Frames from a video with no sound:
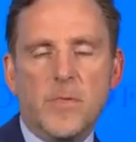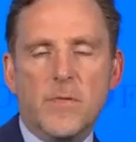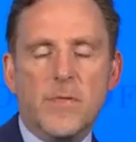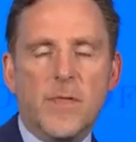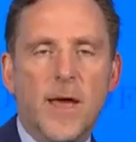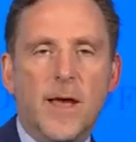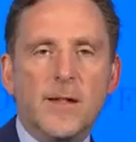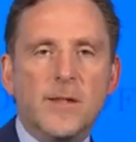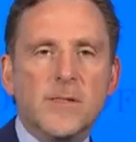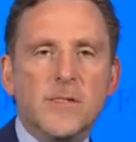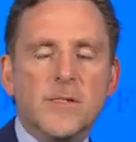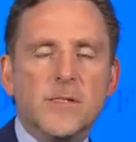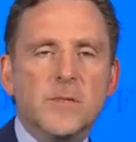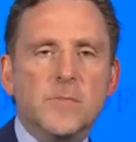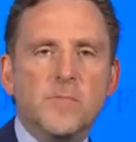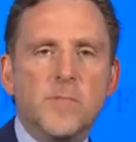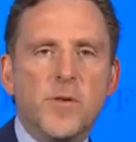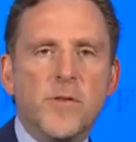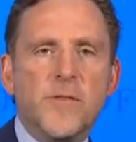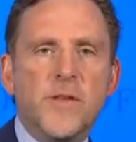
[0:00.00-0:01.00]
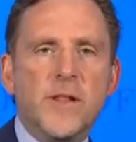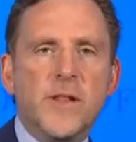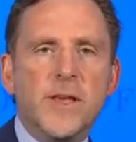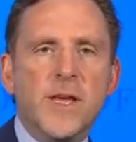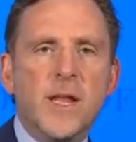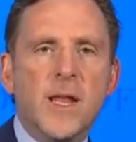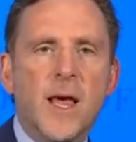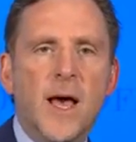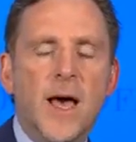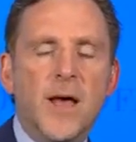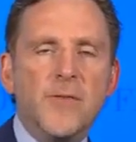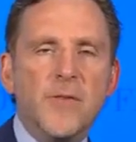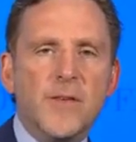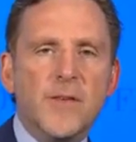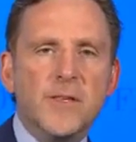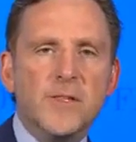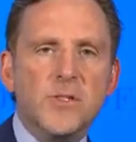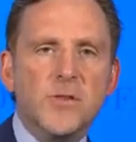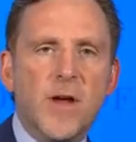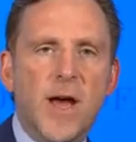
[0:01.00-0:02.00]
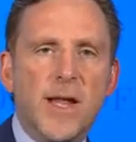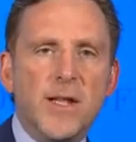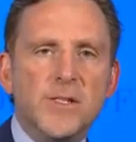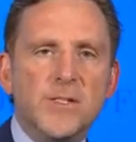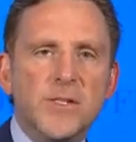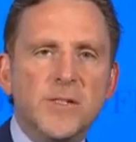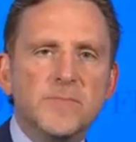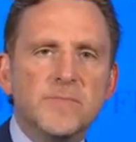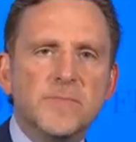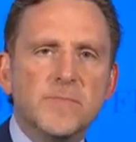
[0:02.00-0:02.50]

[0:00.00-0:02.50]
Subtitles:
that's perfectly in line with his strategy.